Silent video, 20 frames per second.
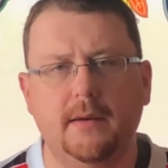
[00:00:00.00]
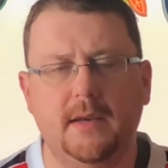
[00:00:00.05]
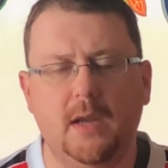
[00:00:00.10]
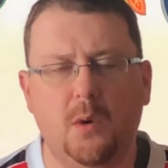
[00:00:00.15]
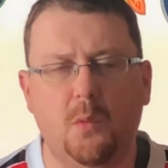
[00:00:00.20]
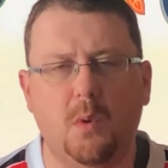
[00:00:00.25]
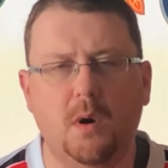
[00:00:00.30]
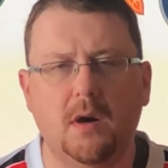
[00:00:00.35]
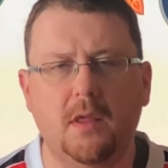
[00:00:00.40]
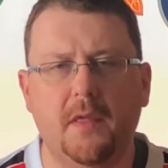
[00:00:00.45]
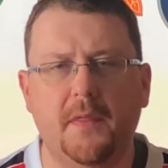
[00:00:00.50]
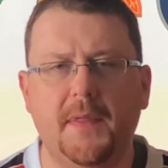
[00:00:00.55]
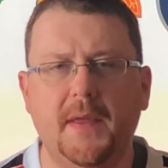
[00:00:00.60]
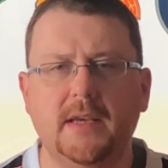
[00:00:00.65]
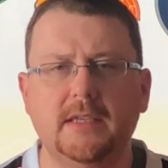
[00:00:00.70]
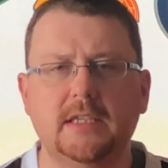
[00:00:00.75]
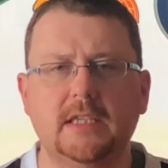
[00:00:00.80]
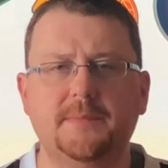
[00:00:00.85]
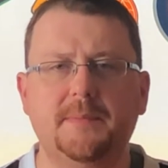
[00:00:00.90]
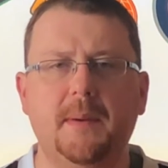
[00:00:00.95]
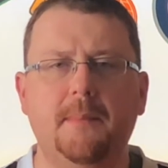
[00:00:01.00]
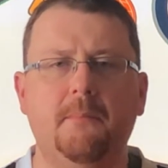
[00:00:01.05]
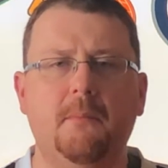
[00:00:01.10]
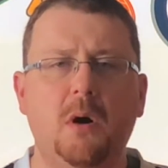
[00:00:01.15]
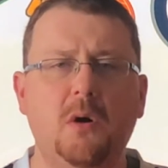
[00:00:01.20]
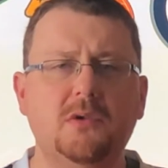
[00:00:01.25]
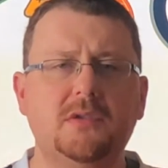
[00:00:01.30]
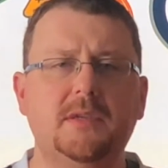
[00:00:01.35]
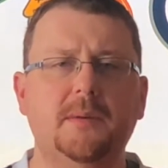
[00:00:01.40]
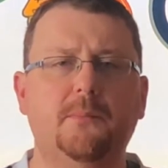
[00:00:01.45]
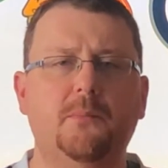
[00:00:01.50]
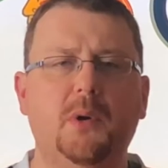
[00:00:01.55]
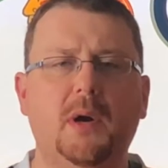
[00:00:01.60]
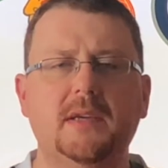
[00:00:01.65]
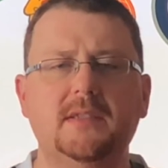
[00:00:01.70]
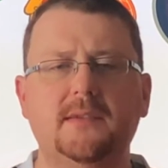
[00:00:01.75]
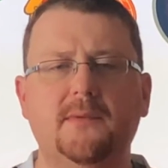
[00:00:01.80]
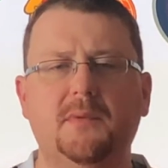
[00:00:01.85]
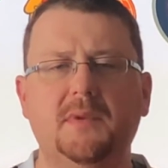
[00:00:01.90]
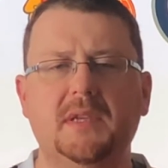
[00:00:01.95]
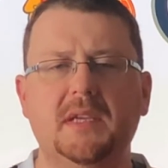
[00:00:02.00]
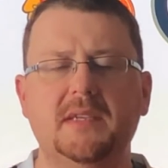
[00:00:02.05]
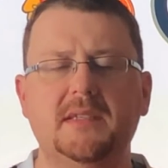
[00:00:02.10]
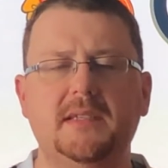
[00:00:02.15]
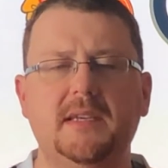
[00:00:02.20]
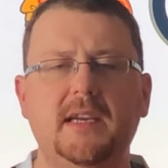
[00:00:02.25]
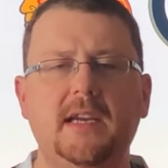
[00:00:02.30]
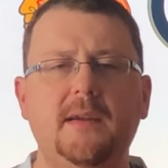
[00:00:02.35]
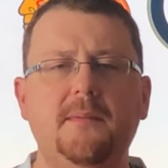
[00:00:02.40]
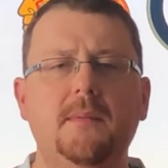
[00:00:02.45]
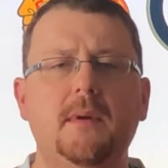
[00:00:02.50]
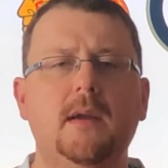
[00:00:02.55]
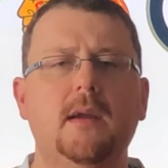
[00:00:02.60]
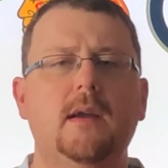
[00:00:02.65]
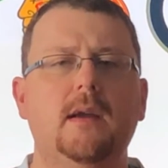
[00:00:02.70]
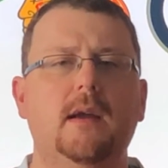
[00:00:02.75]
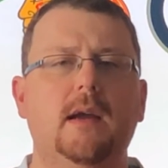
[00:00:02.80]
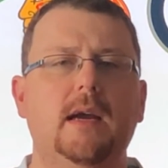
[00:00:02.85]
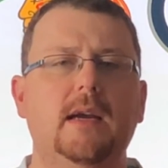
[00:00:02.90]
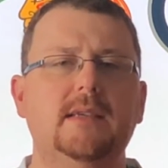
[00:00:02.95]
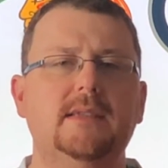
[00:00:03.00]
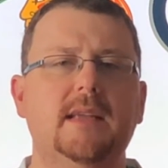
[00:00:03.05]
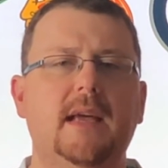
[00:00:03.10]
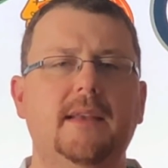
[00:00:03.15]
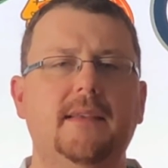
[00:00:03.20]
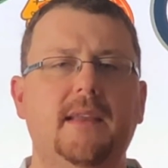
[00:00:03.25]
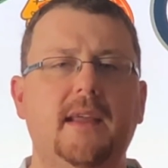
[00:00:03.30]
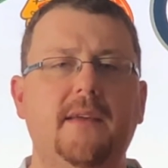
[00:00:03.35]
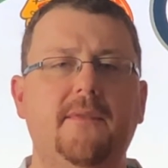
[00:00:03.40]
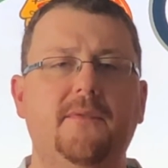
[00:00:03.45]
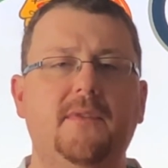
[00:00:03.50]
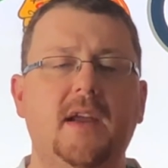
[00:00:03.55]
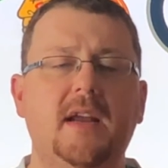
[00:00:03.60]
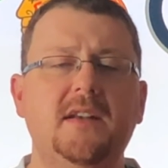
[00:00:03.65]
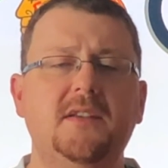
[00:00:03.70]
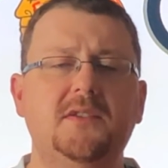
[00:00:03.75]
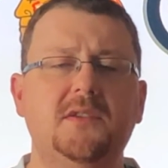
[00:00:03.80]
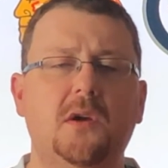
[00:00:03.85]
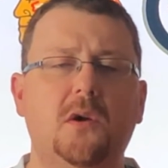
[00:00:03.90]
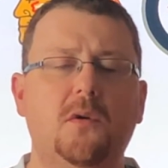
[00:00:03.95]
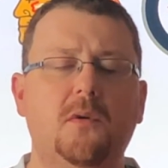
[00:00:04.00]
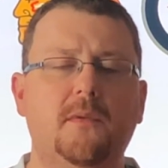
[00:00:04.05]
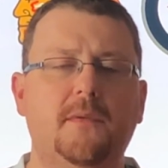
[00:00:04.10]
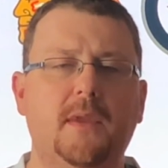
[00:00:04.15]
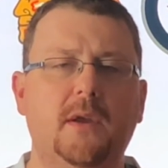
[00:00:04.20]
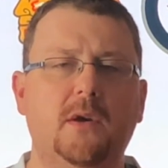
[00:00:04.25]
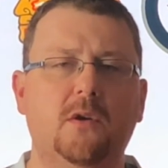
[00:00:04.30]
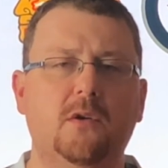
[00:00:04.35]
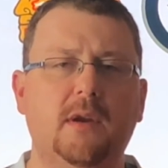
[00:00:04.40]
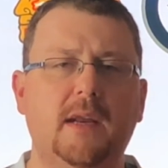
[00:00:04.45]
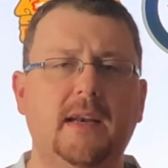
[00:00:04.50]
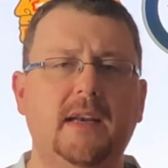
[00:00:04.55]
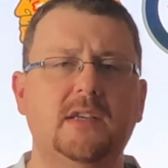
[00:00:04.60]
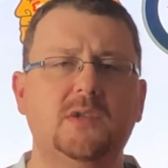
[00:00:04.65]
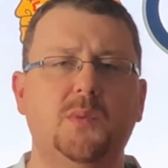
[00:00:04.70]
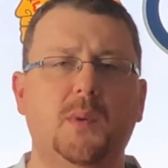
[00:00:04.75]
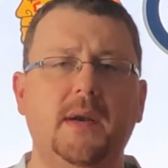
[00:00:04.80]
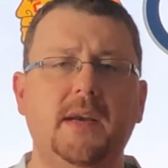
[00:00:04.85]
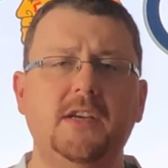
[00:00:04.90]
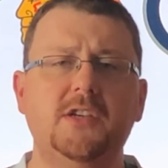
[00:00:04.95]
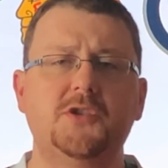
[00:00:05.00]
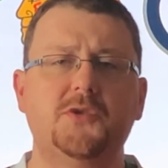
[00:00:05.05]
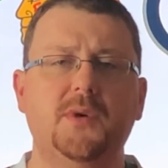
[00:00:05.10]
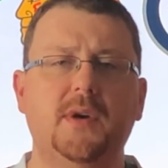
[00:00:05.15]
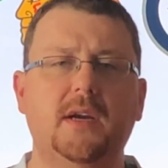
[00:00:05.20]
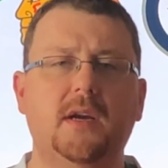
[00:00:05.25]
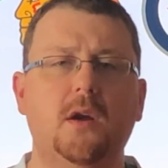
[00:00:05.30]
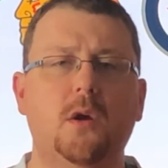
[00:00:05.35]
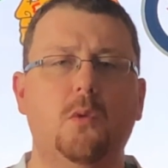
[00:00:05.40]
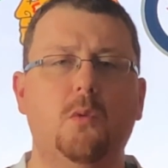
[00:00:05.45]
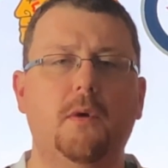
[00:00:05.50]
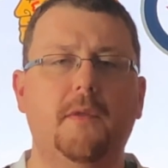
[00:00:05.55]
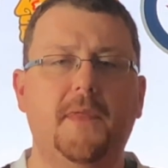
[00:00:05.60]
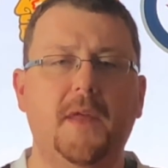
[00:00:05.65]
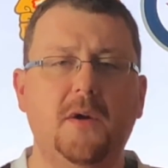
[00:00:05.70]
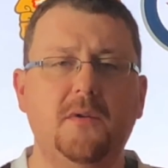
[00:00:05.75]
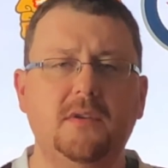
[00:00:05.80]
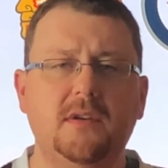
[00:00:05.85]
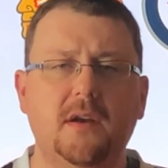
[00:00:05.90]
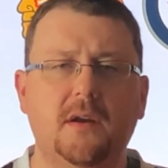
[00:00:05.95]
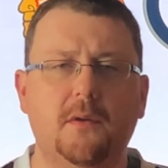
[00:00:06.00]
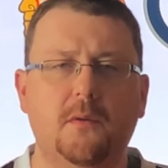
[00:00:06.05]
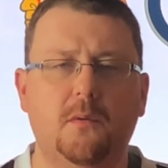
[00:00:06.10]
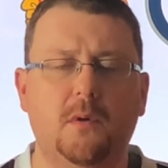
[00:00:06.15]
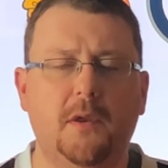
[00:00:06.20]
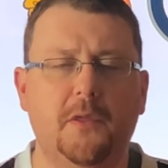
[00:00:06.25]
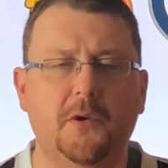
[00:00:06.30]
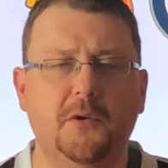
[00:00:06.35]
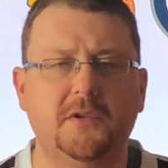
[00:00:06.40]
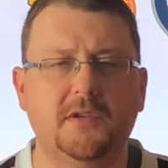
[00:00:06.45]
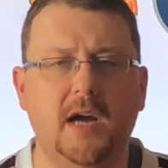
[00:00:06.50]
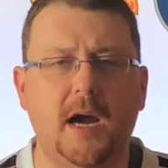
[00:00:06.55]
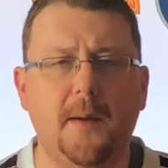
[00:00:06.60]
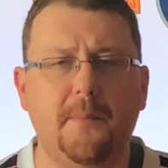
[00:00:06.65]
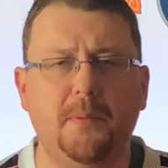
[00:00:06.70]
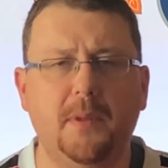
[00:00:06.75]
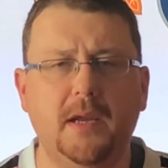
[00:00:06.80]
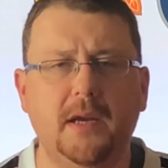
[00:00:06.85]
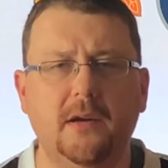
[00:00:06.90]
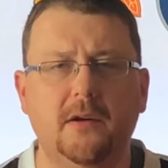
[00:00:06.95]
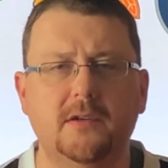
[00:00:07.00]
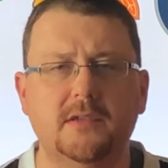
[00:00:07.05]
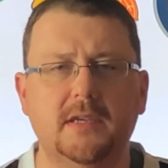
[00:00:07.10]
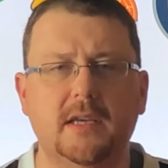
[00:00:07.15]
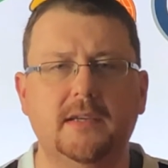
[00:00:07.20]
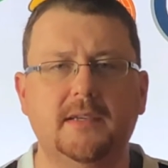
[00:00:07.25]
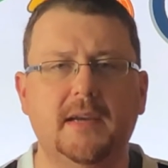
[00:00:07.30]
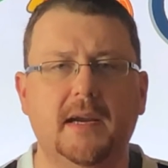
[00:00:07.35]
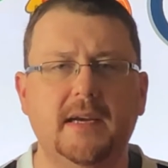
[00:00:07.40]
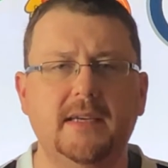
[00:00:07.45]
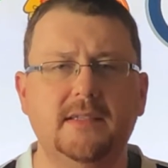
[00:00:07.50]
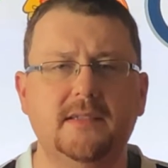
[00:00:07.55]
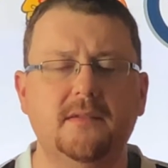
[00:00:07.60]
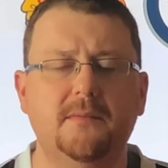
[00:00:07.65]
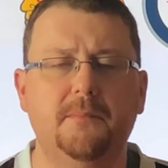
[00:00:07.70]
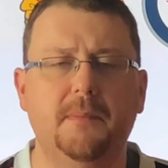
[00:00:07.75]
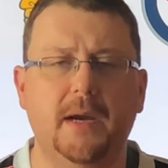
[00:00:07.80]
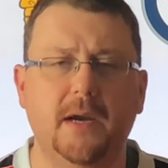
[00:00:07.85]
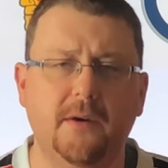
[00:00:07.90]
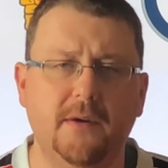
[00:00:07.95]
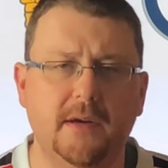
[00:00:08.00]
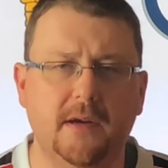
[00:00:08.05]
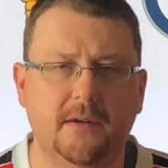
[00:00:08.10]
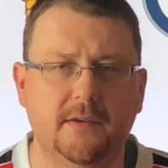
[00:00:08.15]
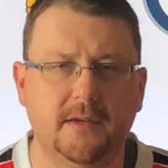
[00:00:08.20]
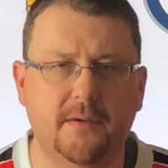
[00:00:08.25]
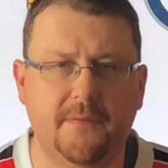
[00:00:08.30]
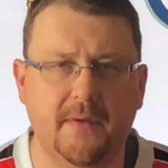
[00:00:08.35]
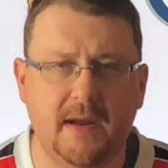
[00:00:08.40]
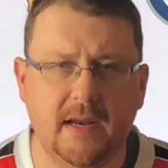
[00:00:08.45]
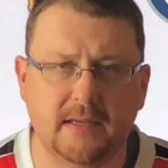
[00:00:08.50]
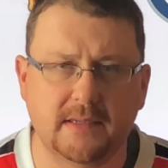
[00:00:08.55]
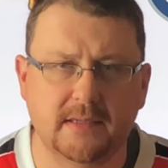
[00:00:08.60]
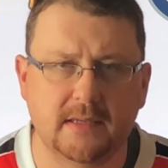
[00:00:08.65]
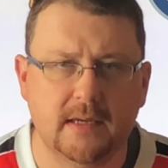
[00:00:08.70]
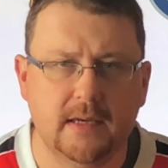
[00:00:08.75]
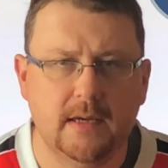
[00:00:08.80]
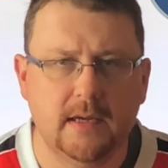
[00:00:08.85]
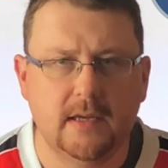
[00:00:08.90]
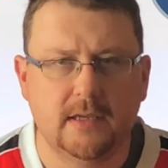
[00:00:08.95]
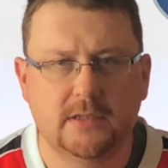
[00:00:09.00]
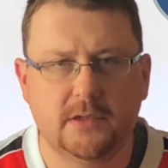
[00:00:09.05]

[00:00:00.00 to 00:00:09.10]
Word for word: Now, one of the things that's been most impressive with this team is that they've done so their latest winning streak without one of their top players and Tyson Barrie on defense.